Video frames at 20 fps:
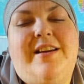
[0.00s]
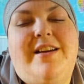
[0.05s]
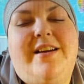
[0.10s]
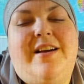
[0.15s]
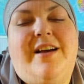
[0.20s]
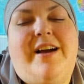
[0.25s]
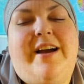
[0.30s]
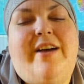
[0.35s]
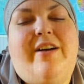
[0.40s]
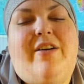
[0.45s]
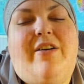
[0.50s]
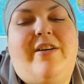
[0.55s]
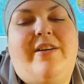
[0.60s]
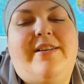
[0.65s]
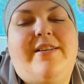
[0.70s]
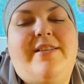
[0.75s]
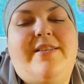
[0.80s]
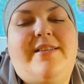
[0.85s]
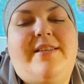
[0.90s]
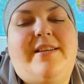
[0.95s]
I
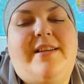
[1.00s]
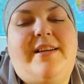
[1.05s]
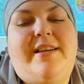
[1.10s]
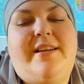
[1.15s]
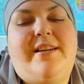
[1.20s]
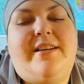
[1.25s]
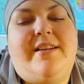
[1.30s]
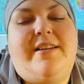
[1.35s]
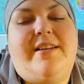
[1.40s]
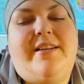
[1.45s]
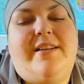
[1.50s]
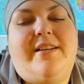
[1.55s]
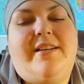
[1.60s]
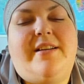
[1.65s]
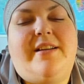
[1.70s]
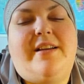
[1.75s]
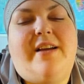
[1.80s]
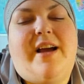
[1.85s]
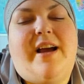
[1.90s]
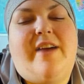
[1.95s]
honestly
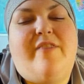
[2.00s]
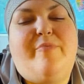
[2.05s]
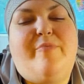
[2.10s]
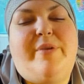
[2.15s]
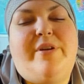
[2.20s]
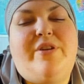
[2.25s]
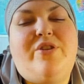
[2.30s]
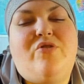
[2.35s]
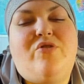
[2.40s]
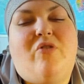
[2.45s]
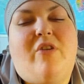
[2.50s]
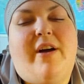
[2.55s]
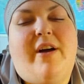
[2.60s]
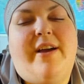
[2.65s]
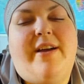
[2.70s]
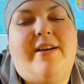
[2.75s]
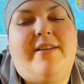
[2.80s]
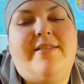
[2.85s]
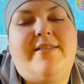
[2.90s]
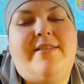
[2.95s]
have been
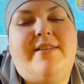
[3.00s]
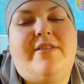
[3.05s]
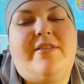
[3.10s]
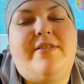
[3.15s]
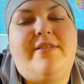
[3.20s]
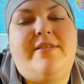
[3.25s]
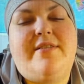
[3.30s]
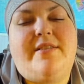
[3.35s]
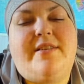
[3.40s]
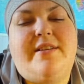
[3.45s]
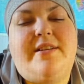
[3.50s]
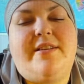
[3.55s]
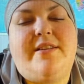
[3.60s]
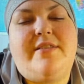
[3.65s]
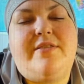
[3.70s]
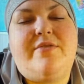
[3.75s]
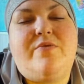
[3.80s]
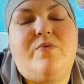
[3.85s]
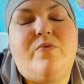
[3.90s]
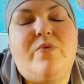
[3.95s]
trying, seriously,
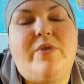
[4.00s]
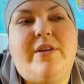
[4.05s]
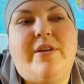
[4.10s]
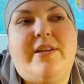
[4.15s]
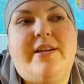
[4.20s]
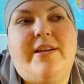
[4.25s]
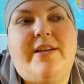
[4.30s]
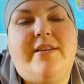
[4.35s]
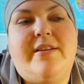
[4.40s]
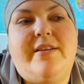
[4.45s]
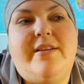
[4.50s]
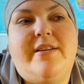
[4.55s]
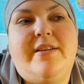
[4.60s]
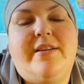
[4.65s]
really,